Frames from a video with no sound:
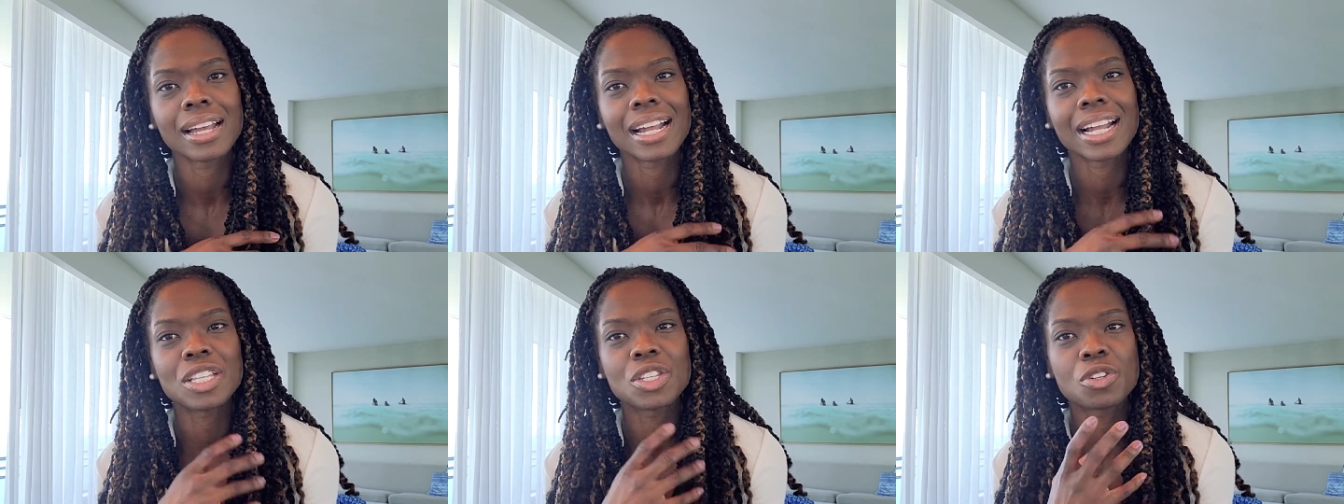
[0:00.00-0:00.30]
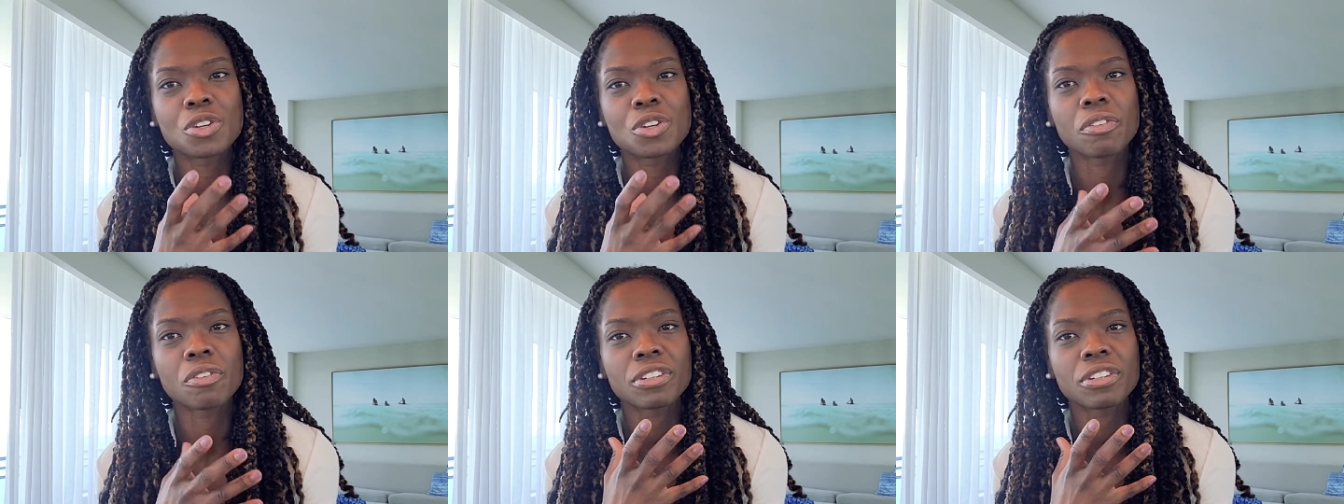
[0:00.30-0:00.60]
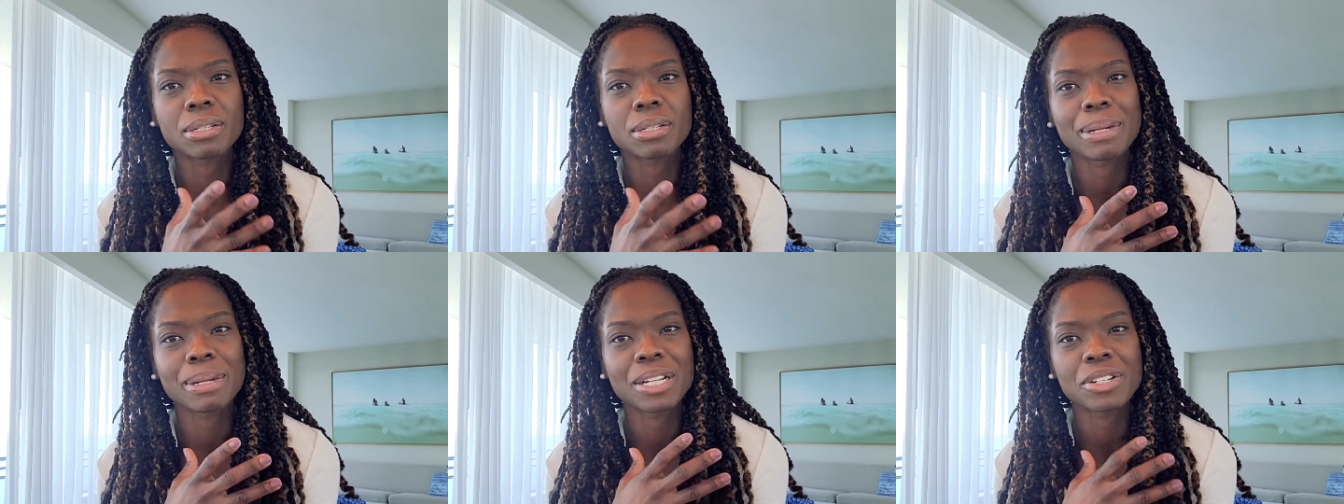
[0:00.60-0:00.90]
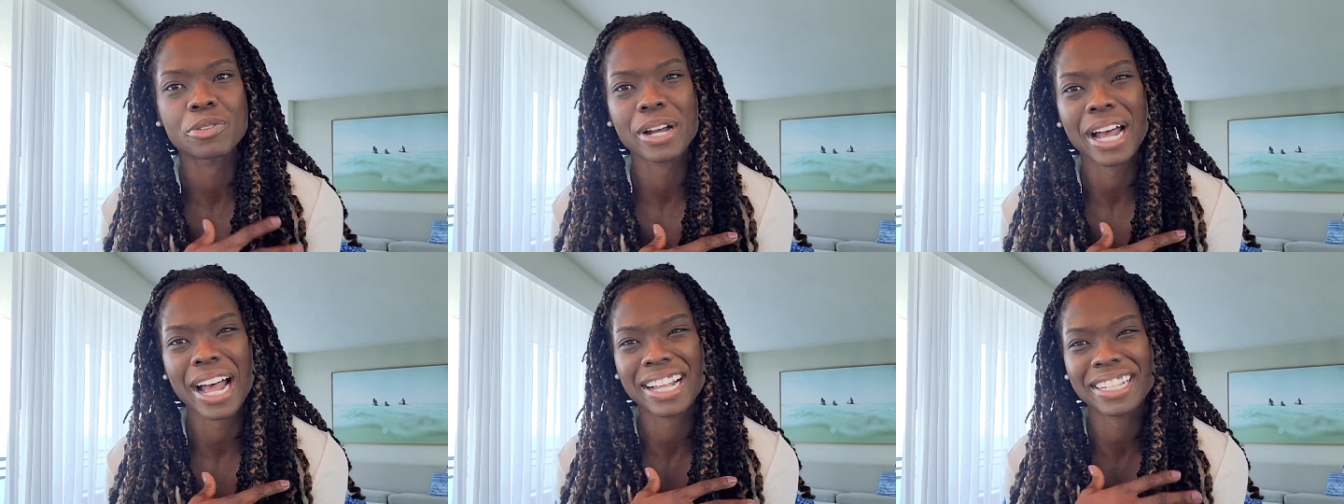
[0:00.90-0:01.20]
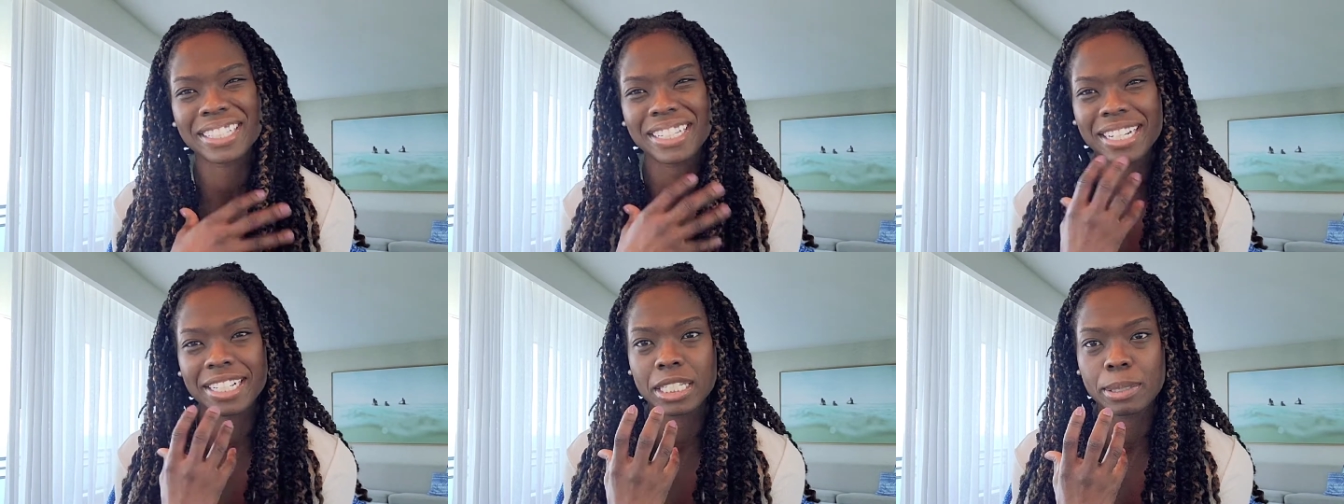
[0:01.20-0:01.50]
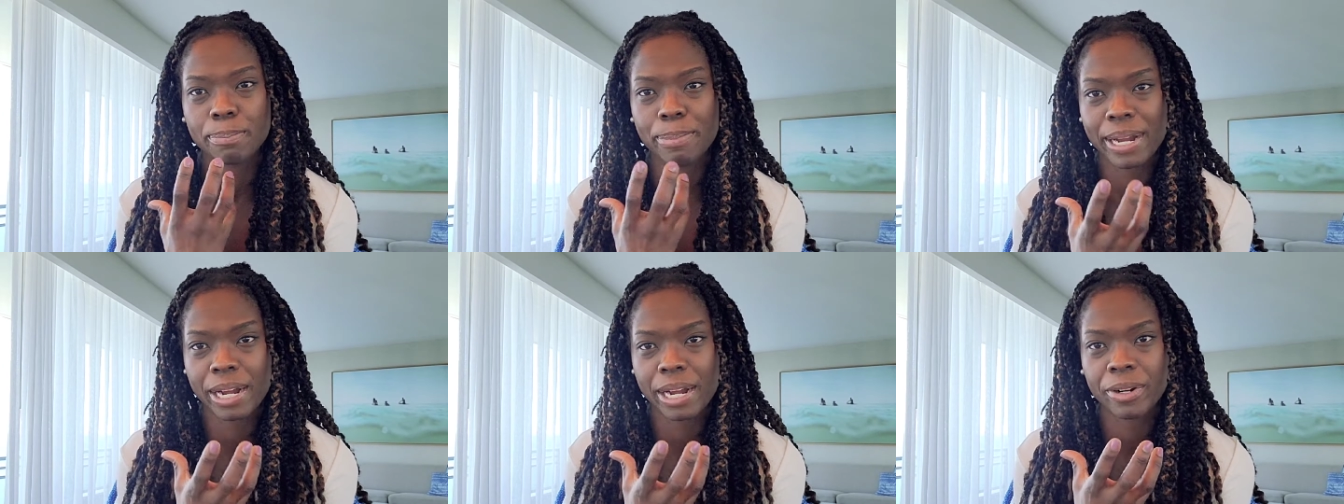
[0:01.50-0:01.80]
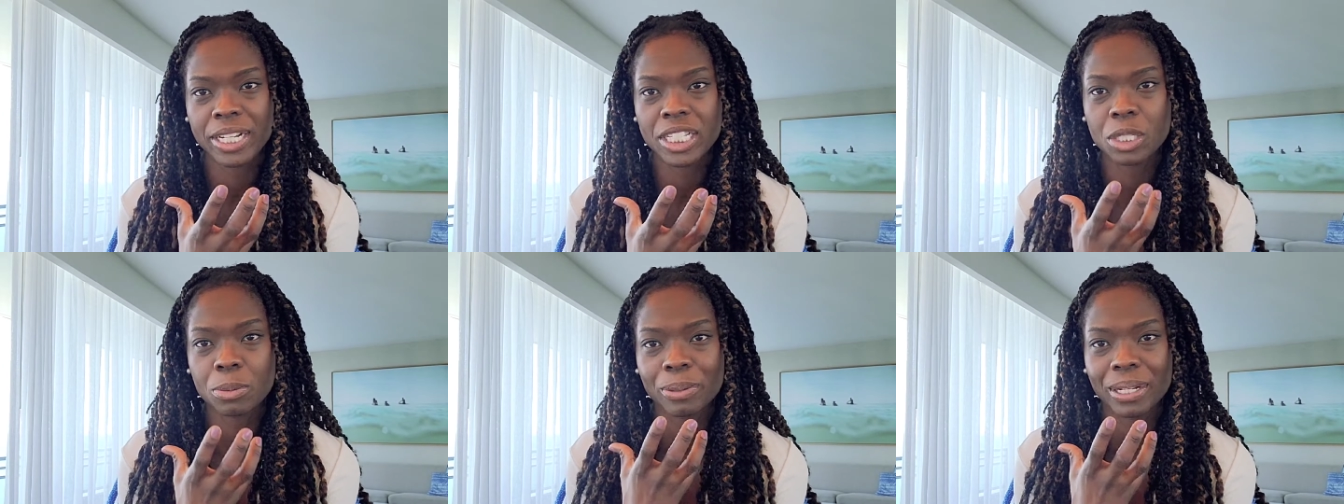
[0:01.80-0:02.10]
it's good for somebody who has
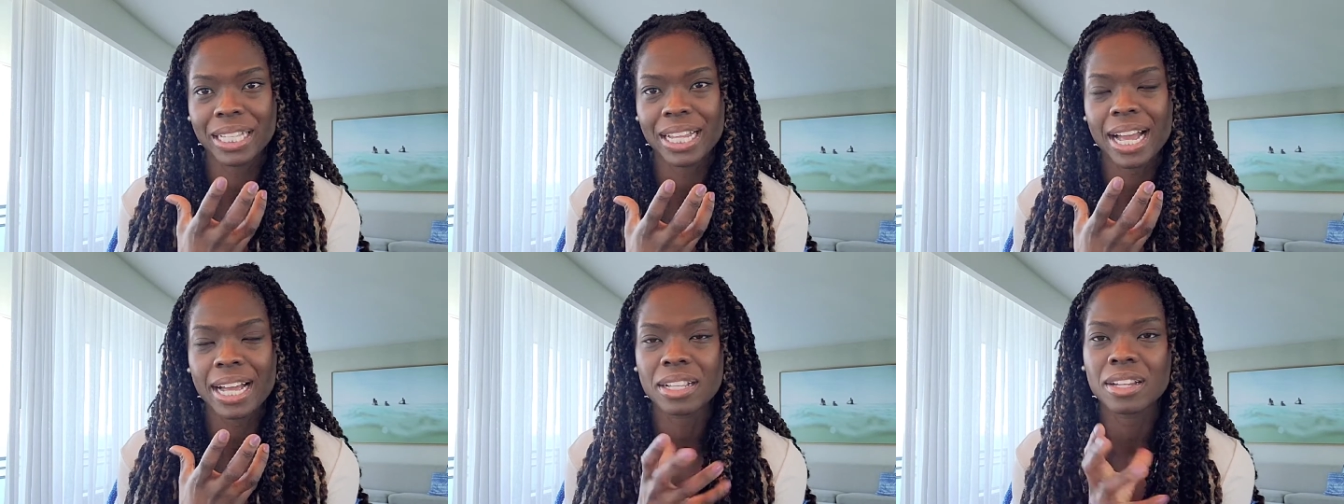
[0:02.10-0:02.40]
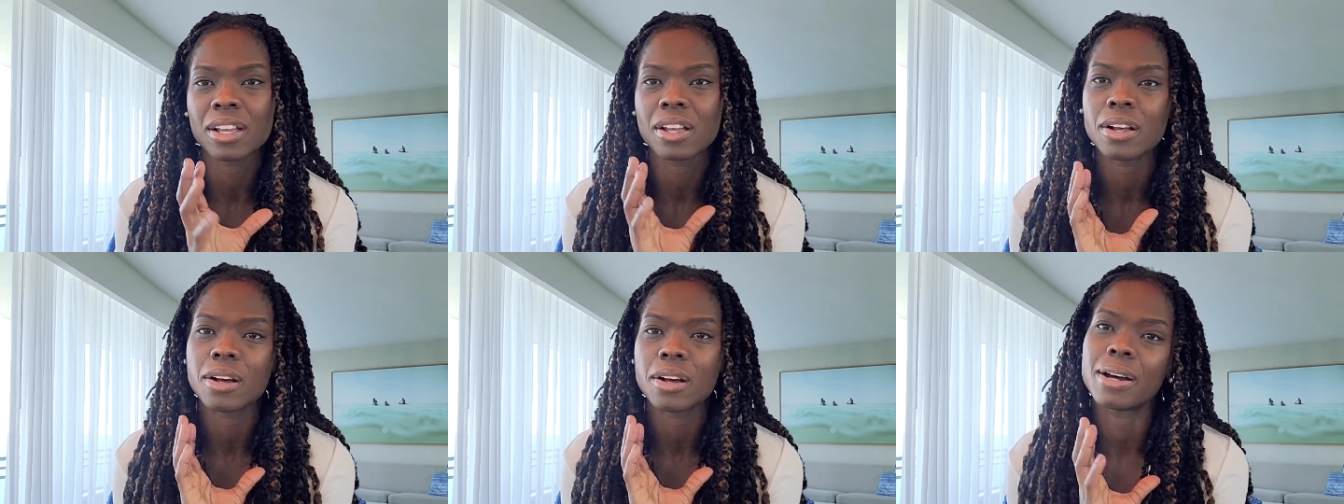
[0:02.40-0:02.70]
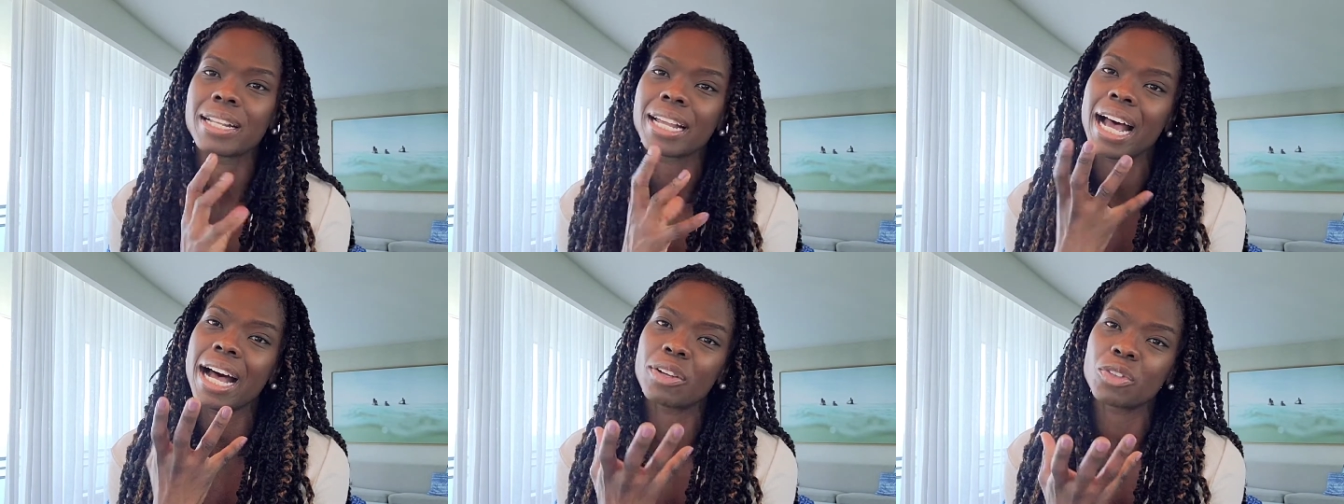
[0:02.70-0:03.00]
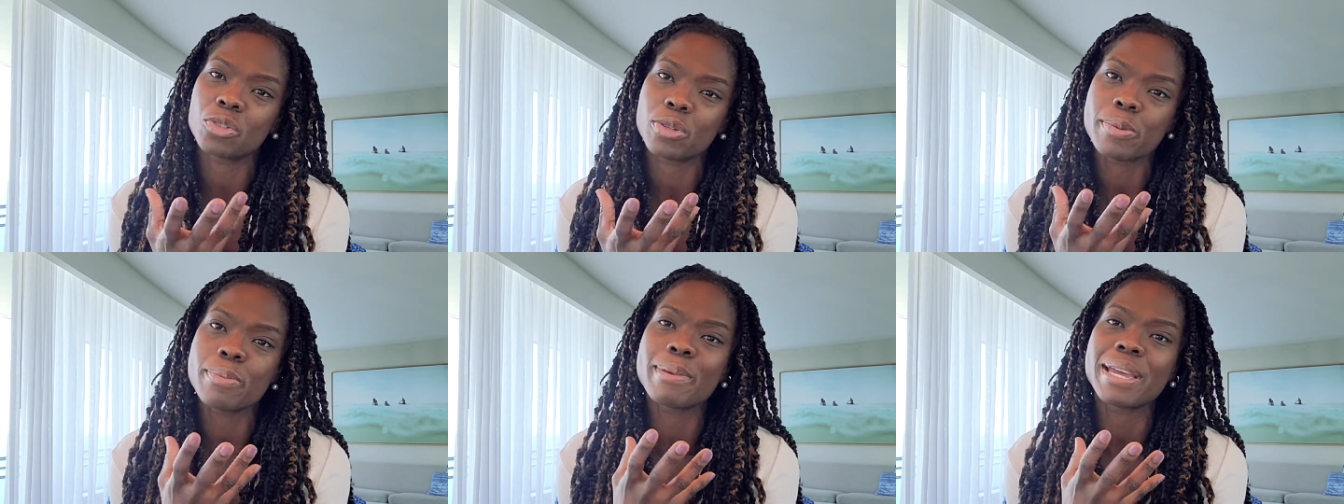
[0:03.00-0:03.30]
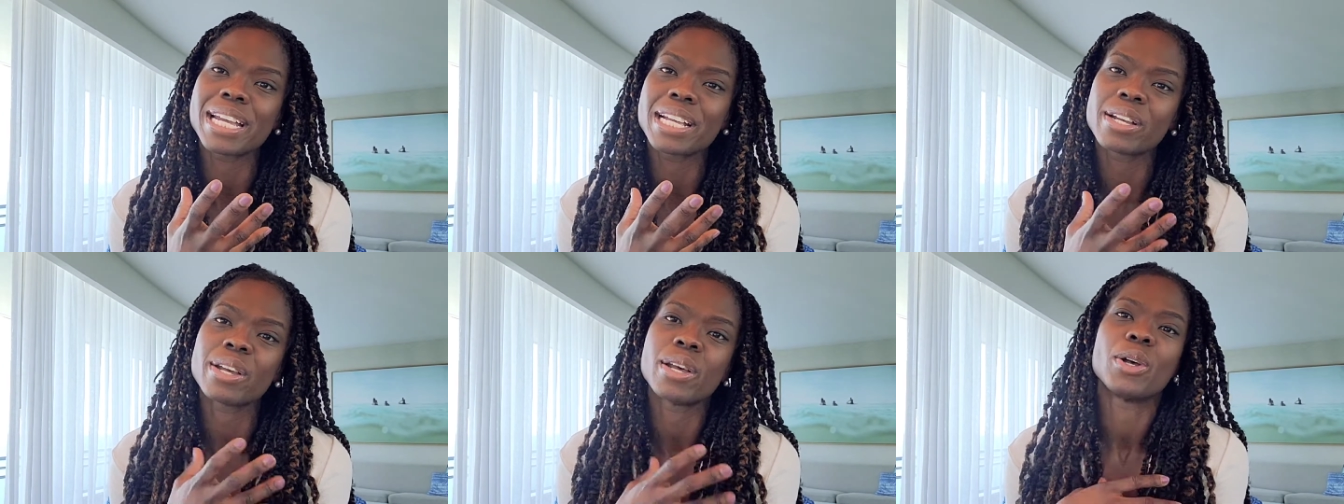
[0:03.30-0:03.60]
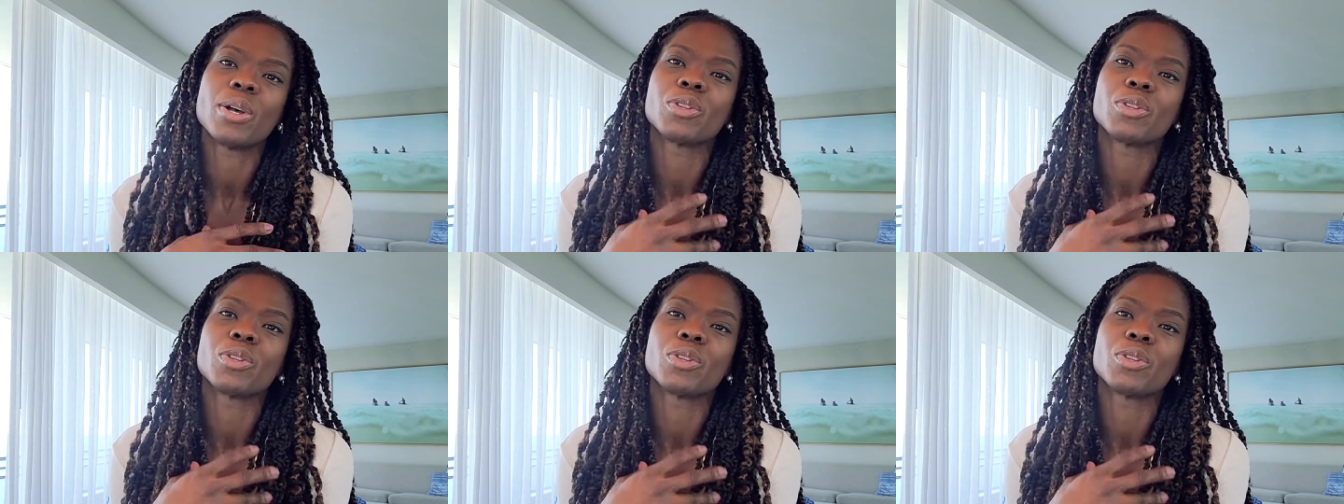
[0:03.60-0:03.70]
experience with that on how to make